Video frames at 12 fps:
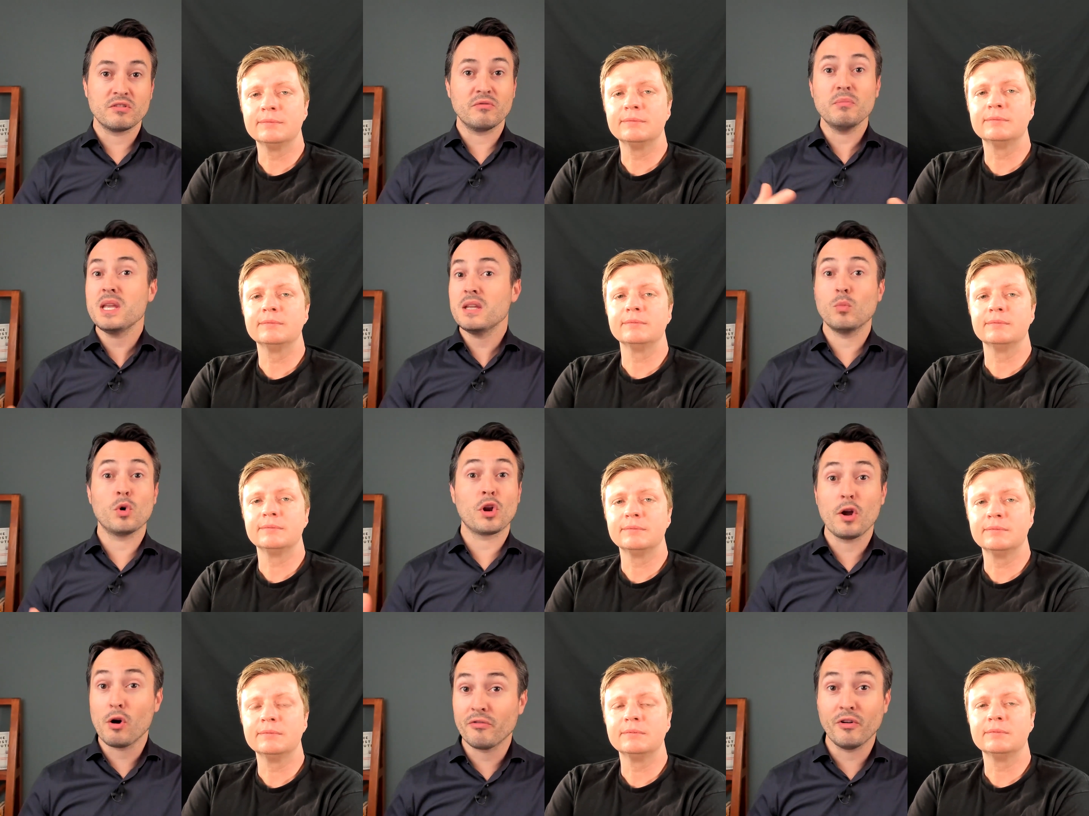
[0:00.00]
Speaker 1: of me and what I
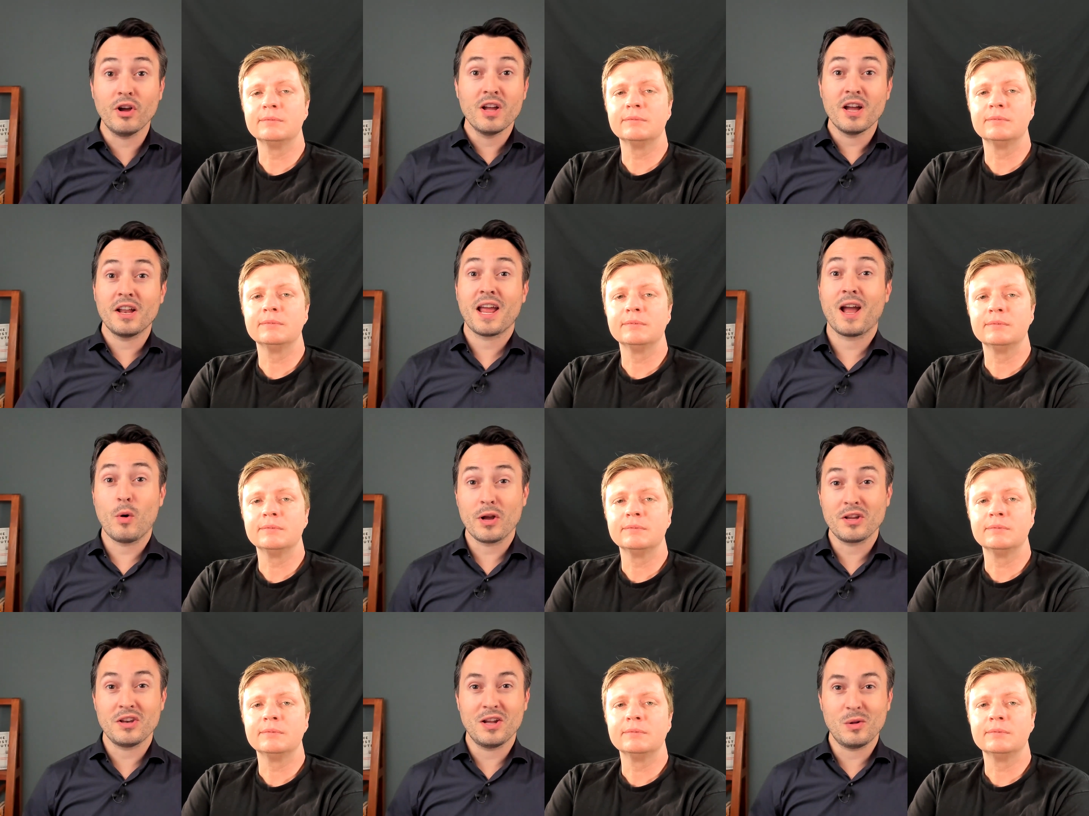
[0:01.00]
offer and how I
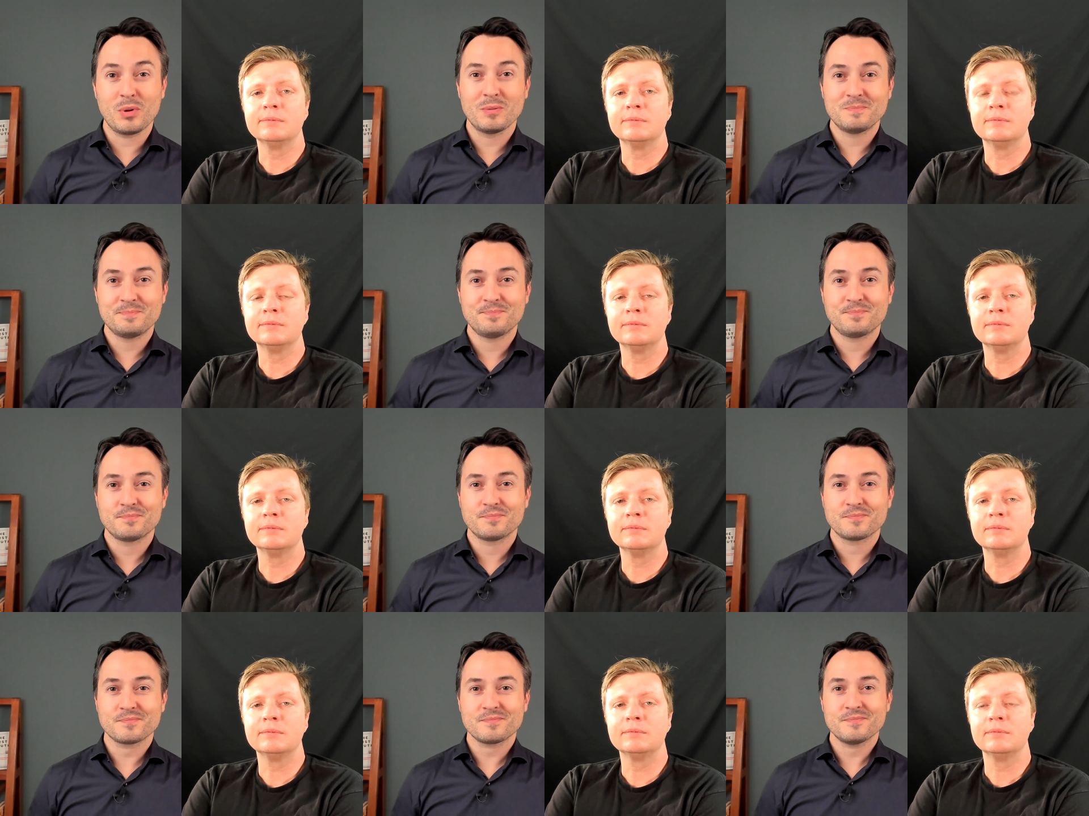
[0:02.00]
can help.
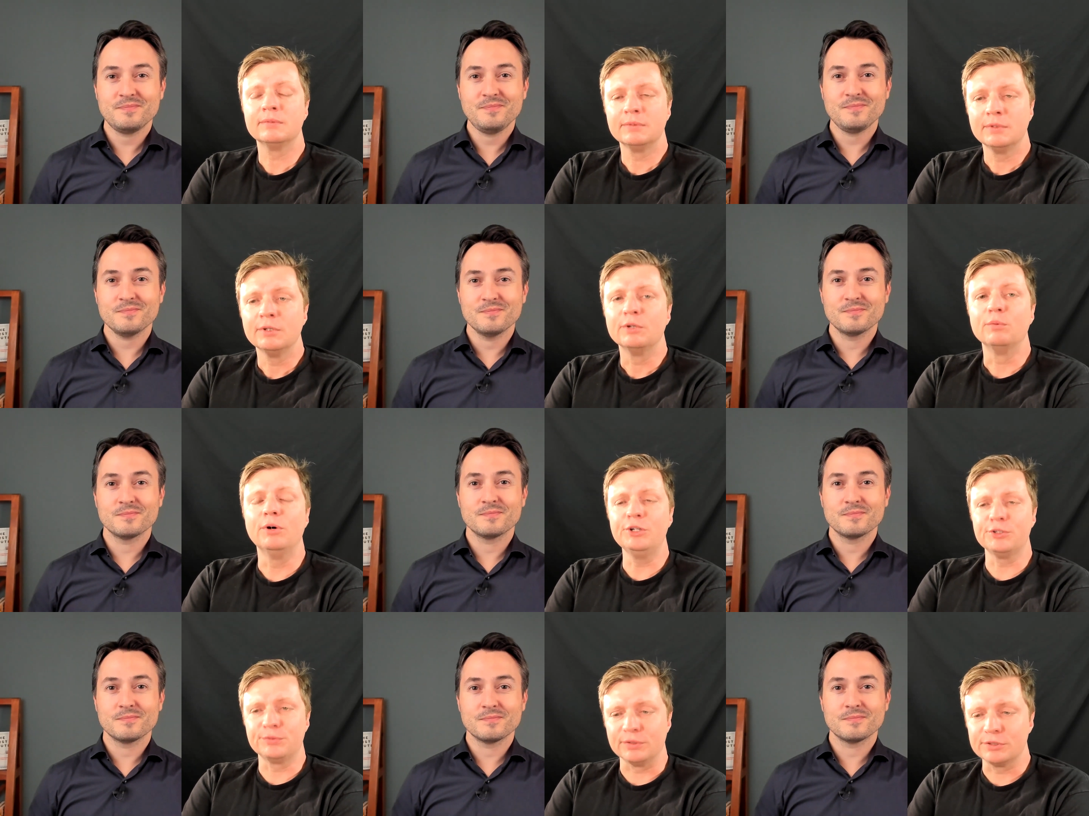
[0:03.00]

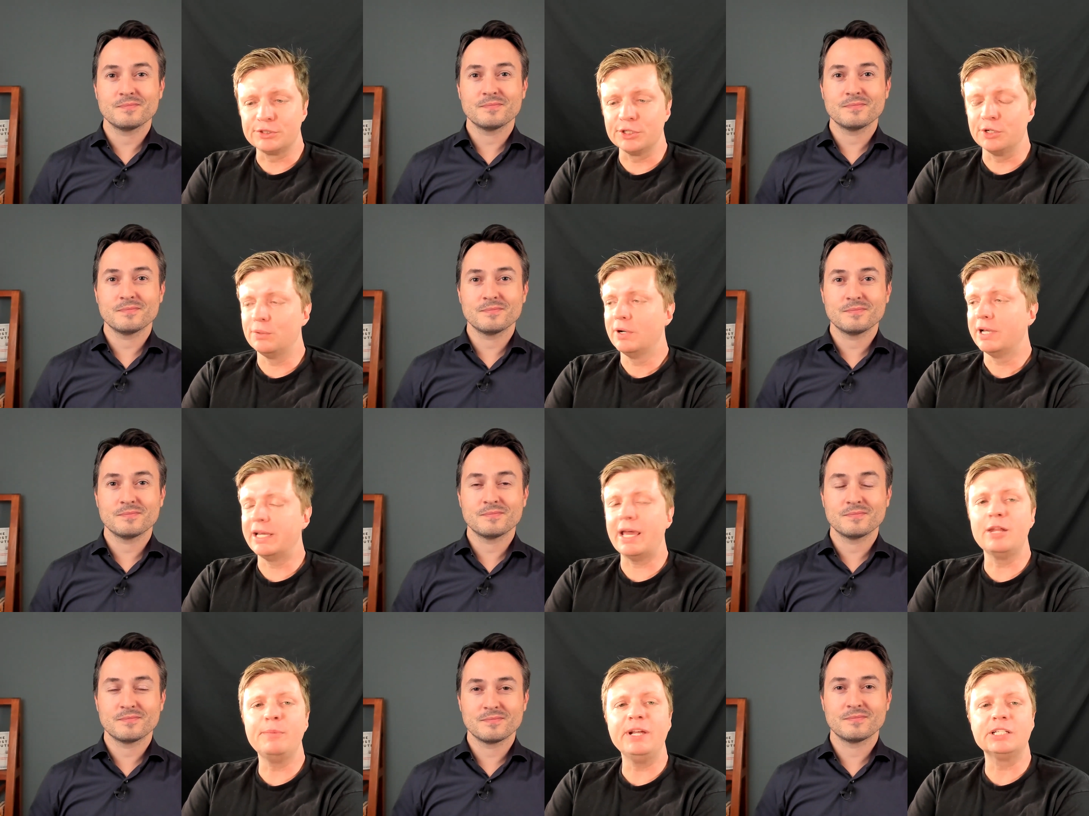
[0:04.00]
Speaker 2: Wonderful. So, and
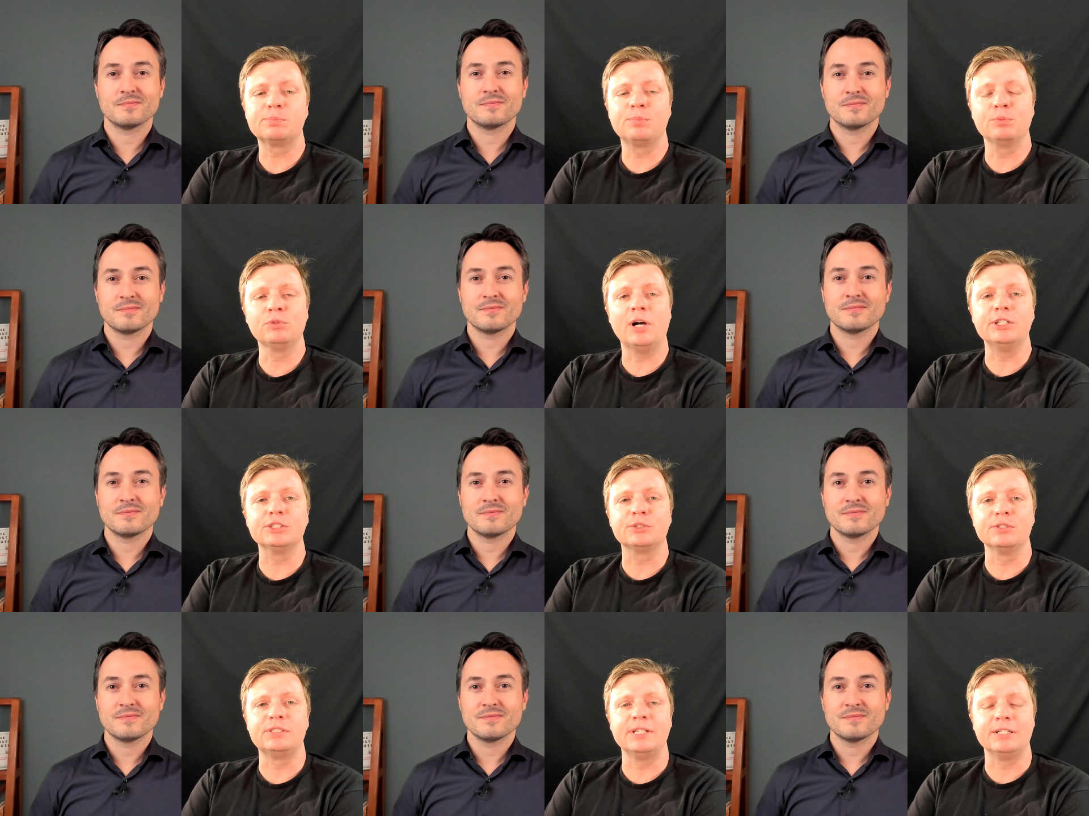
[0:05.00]
it makes
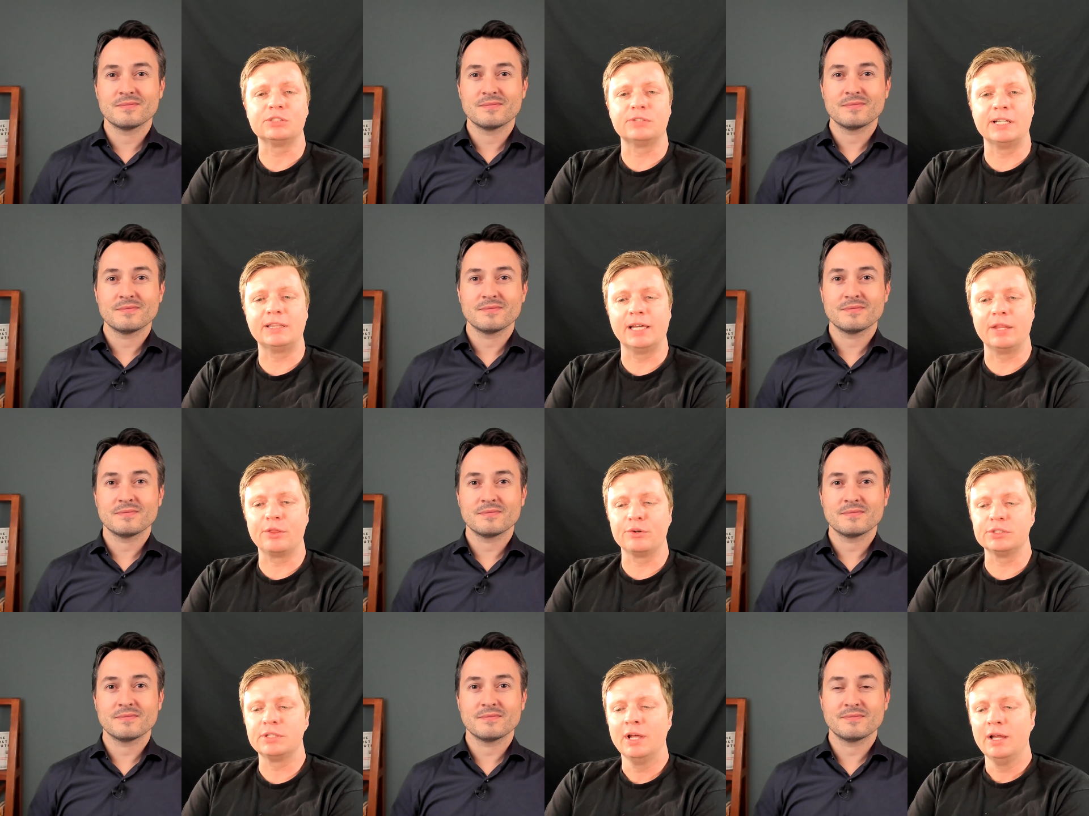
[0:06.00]
logical sense, right? That
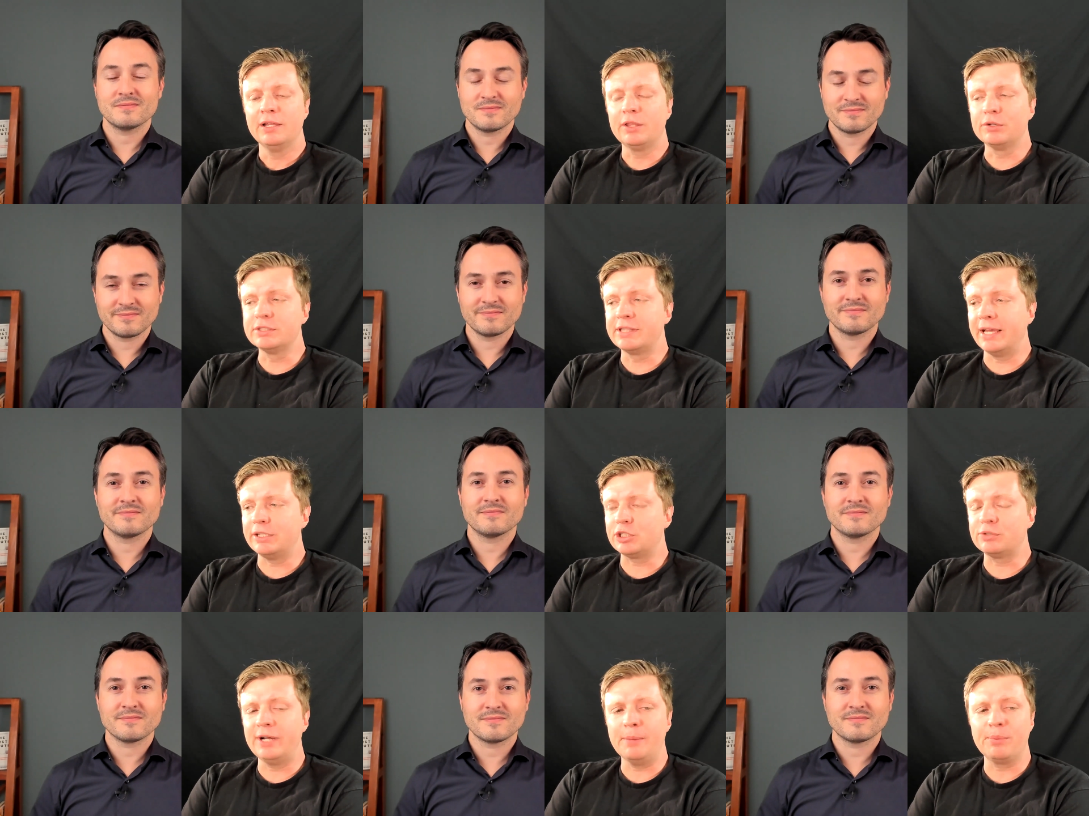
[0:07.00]
there's there's that
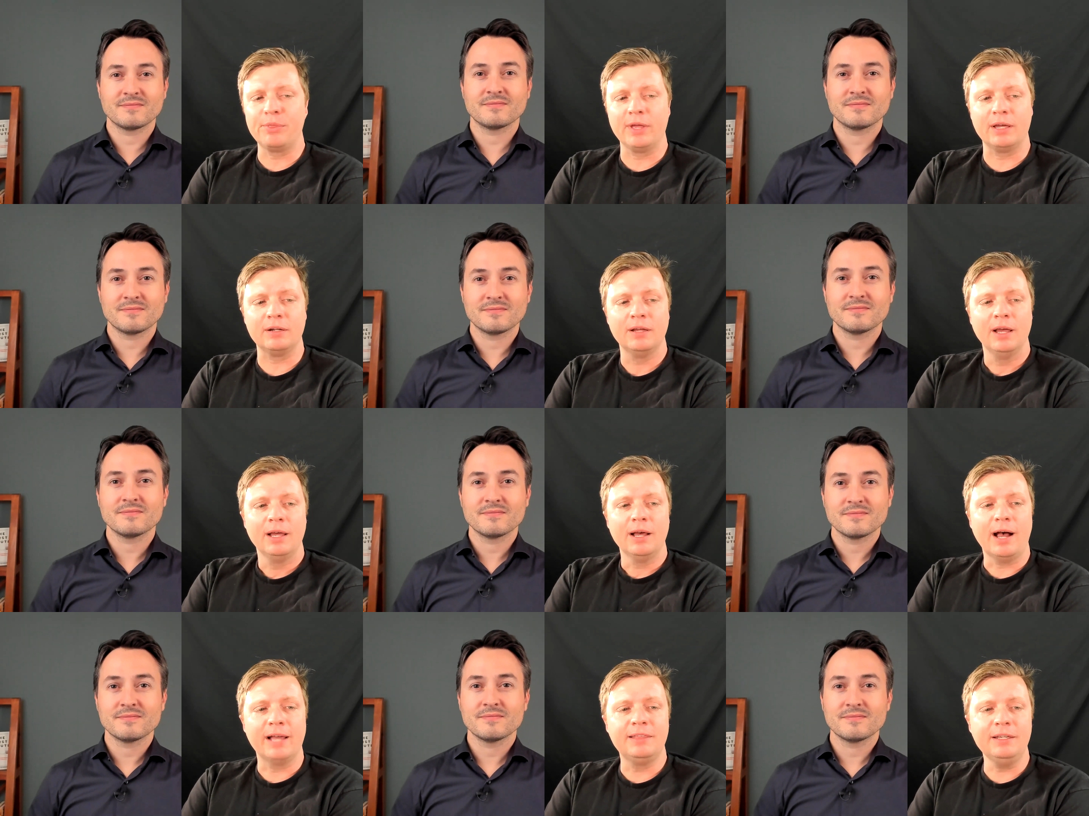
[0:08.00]
trap that
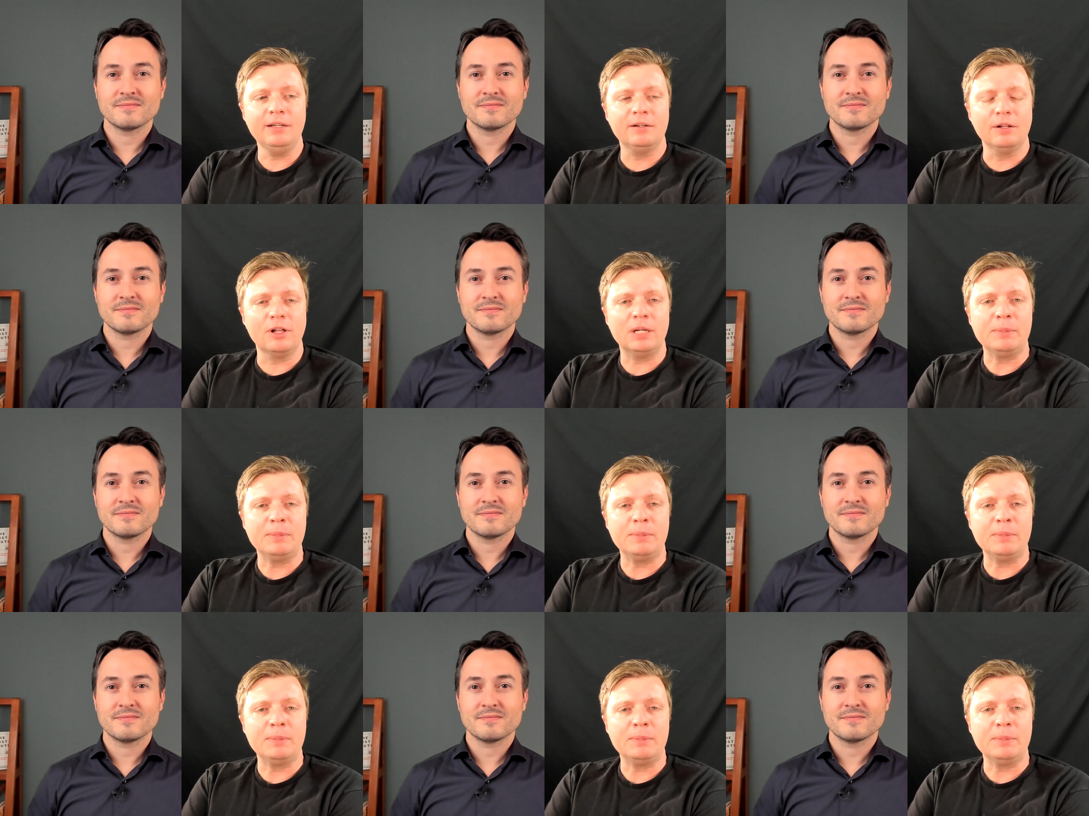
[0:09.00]
I think a lot